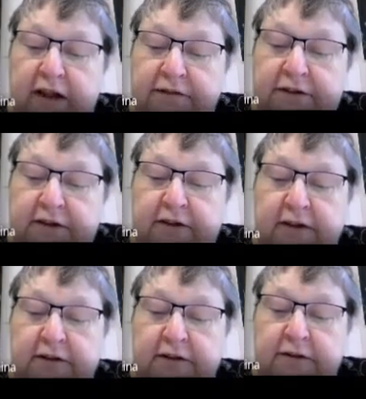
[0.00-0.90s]
after
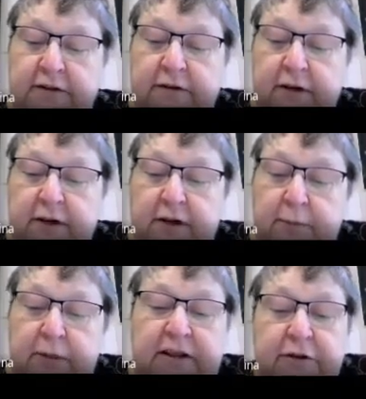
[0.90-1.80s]
another.
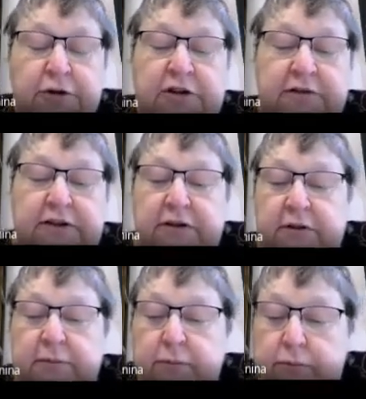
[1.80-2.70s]
But I don't even,